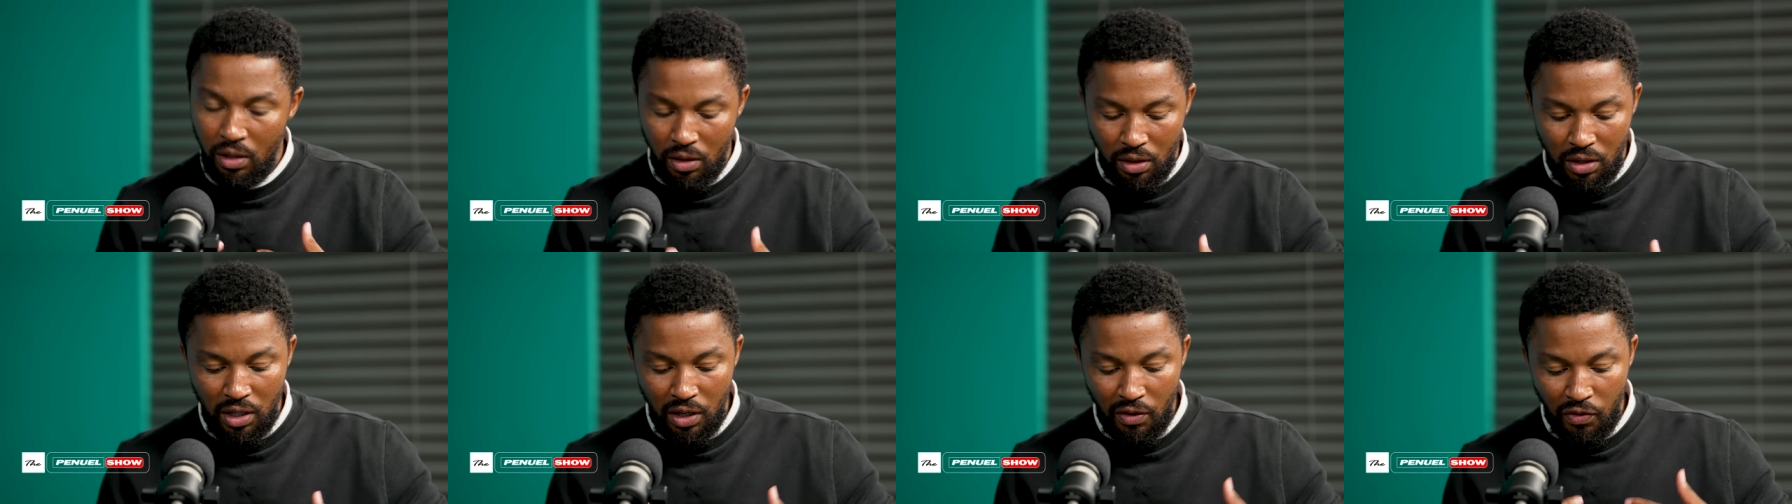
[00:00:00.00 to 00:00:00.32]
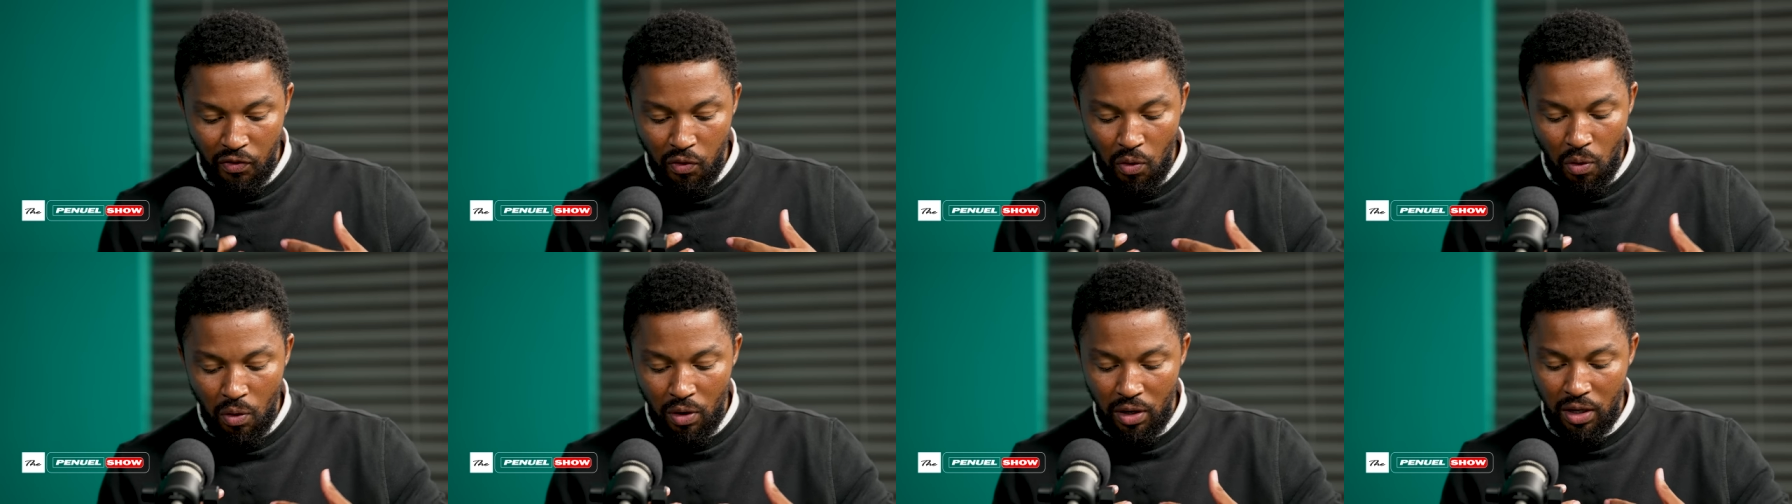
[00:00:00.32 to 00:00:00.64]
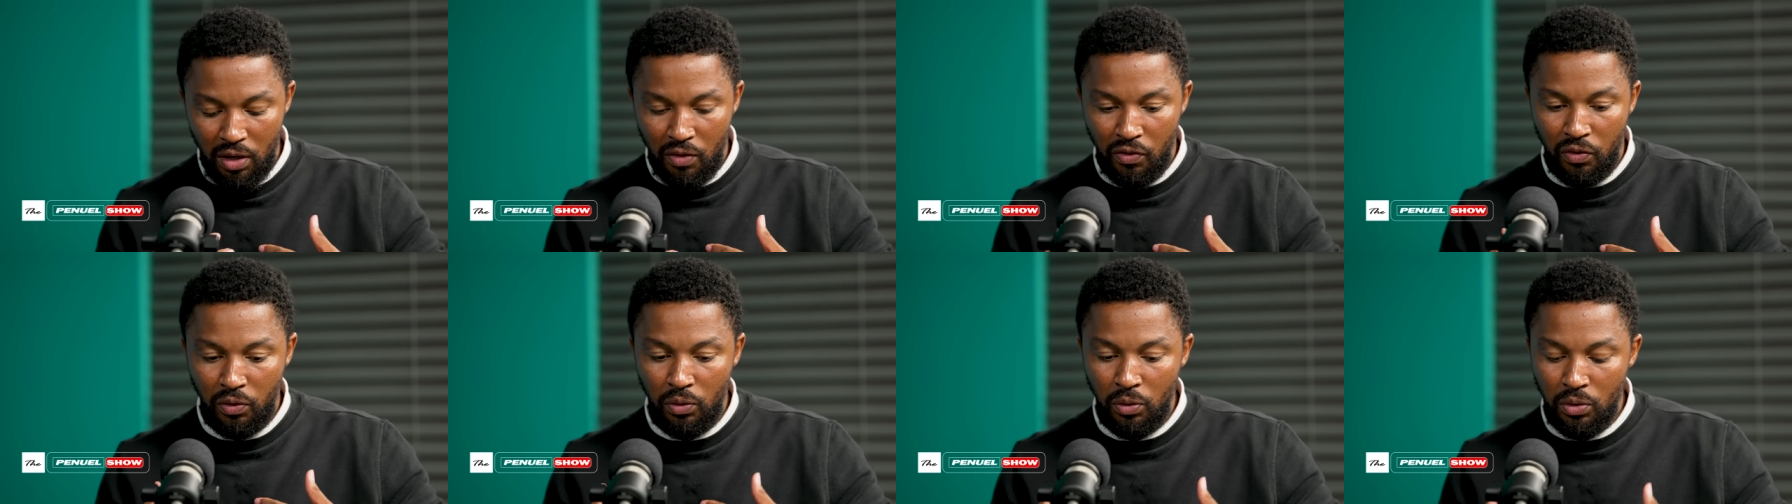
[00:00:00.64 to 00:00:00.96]
Therefore,
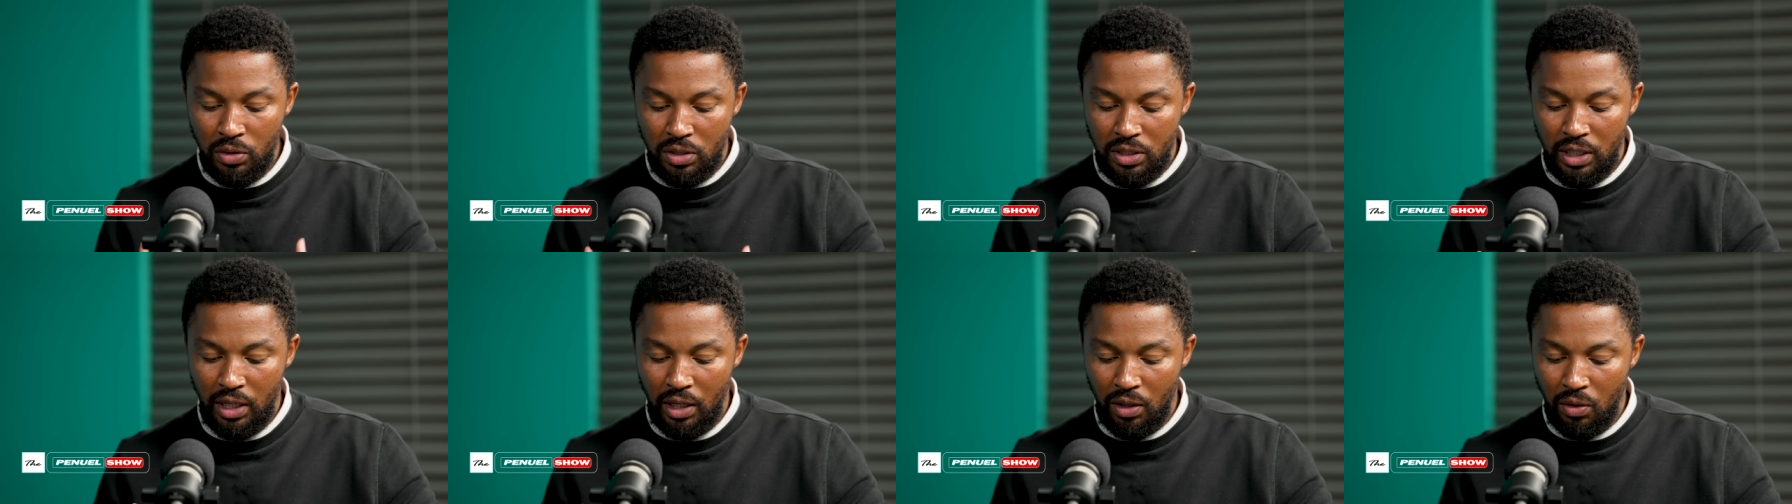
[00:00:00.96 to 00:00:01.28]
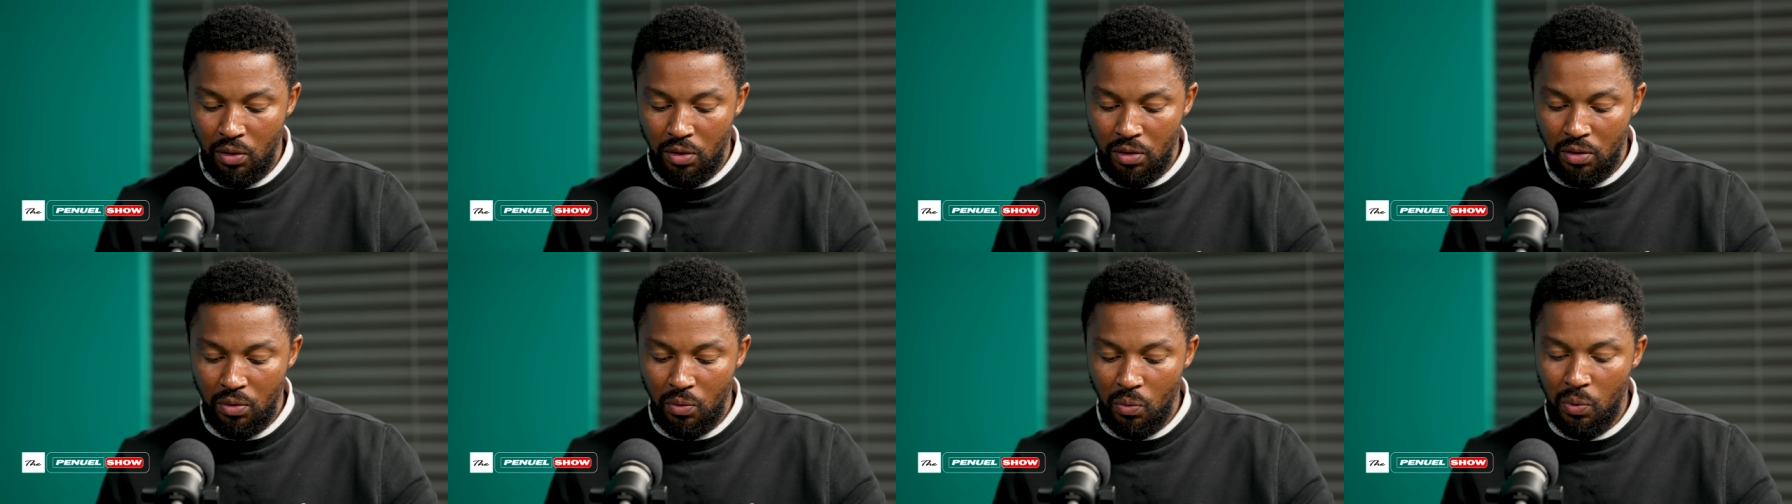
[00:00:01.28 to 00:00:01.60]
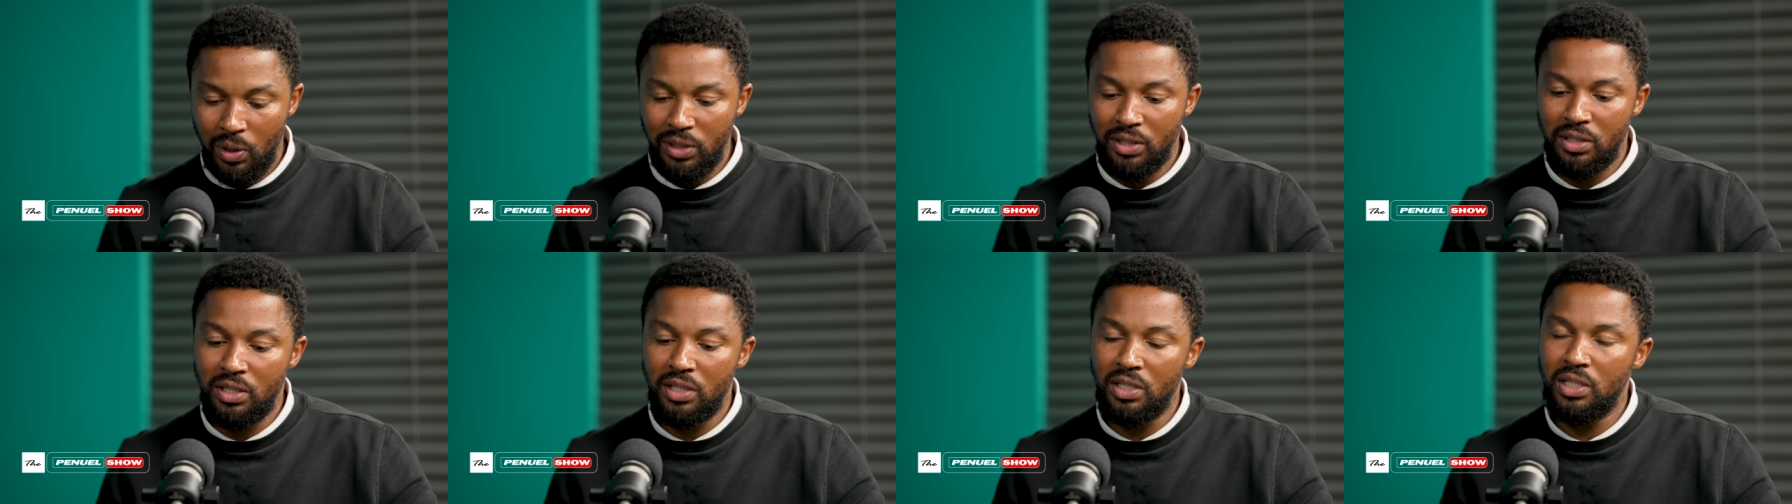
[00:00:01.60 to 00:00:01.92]
if you're saying,
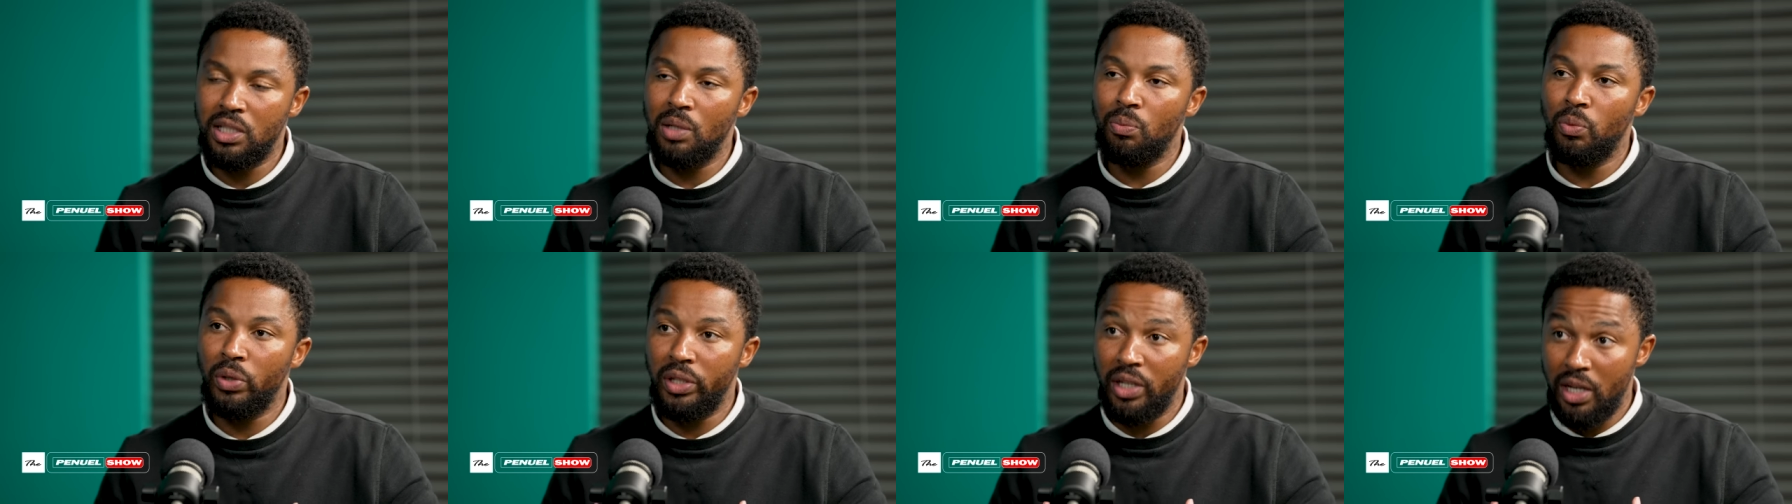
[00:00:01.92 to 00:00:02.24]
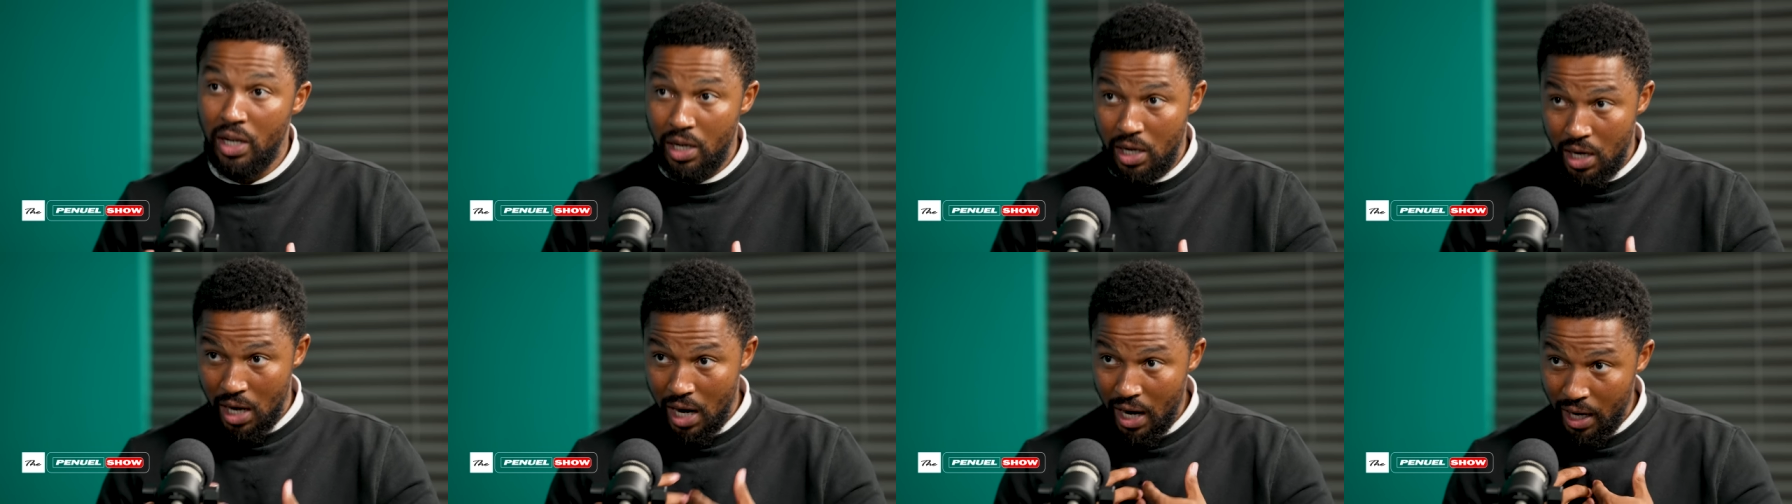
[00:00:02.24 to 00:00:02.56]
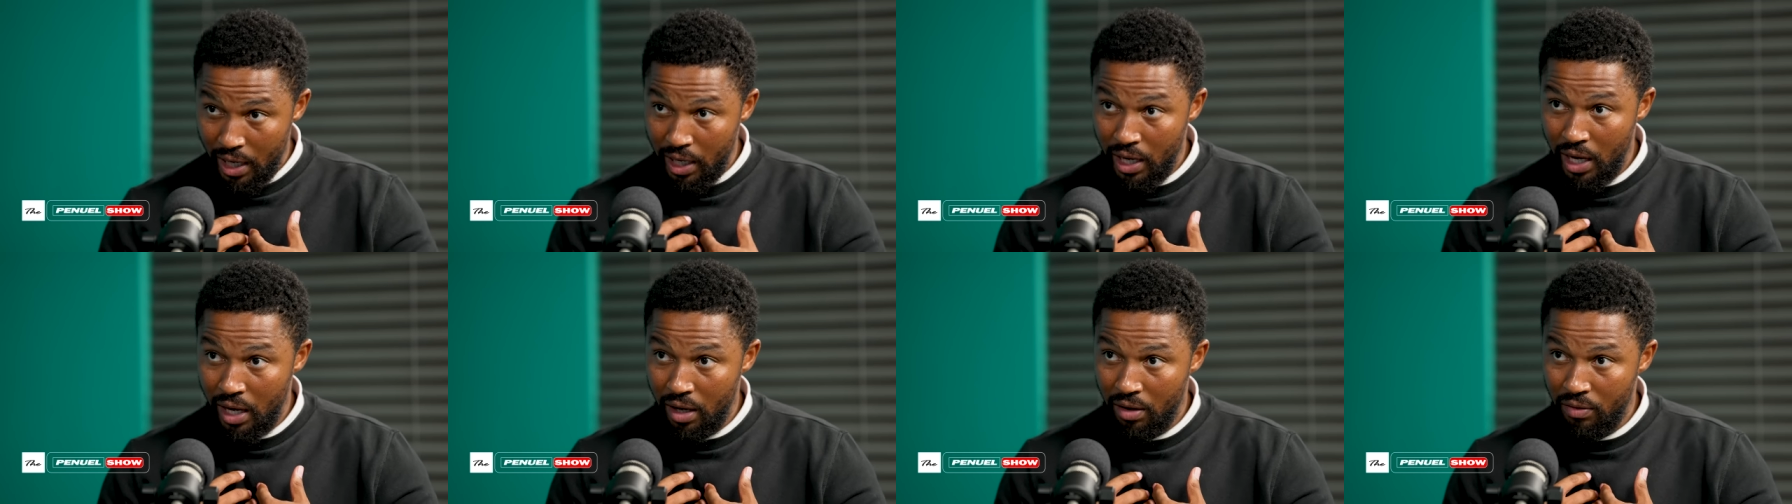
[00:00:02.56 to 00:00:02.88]
what system would
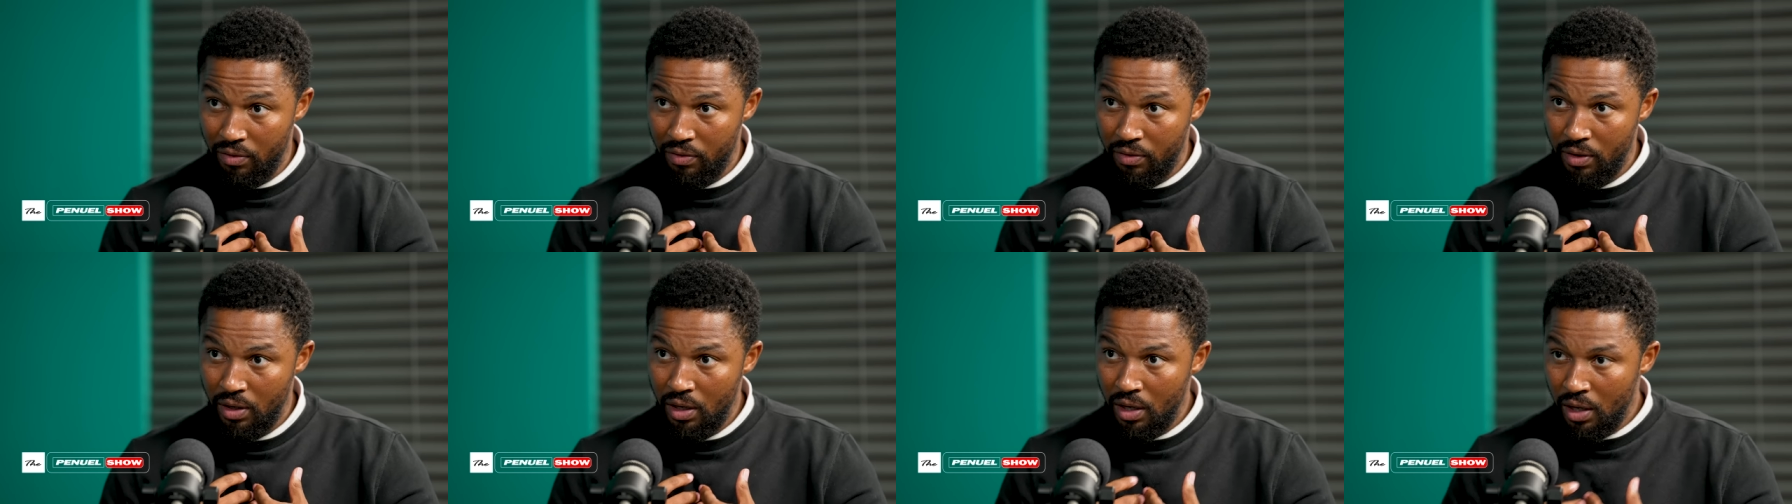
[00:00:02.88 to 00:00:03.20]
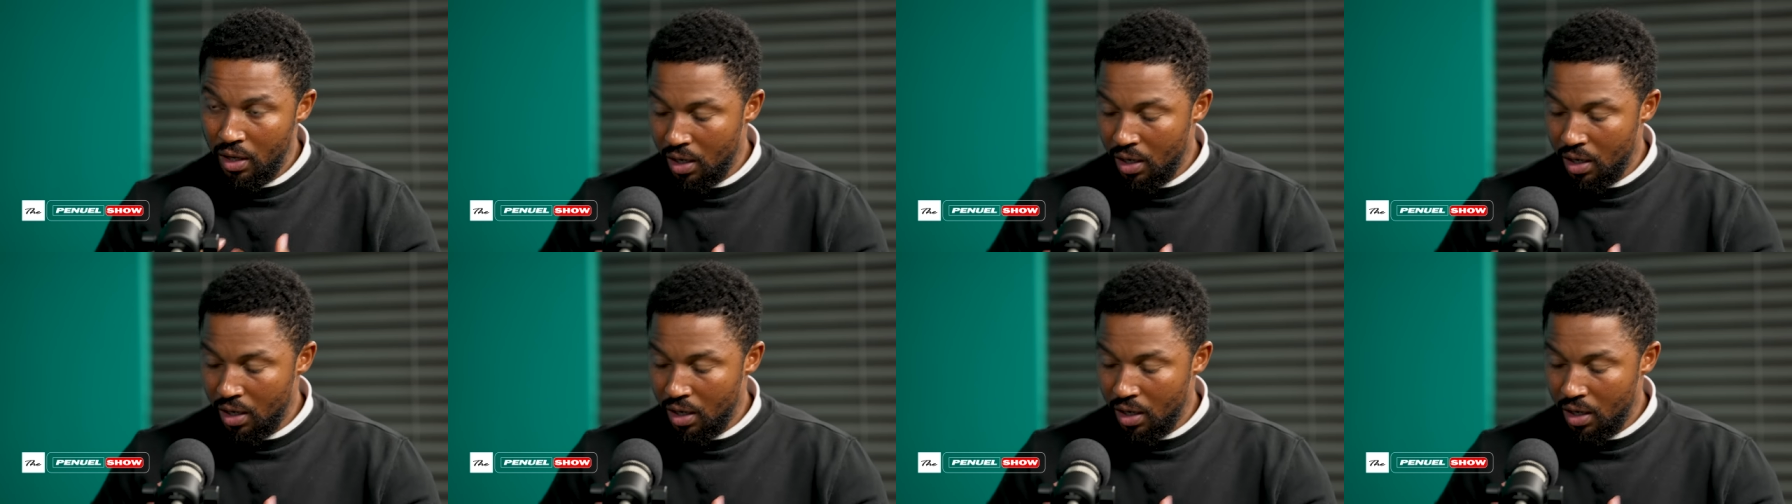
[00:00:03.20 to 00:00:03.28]
I have?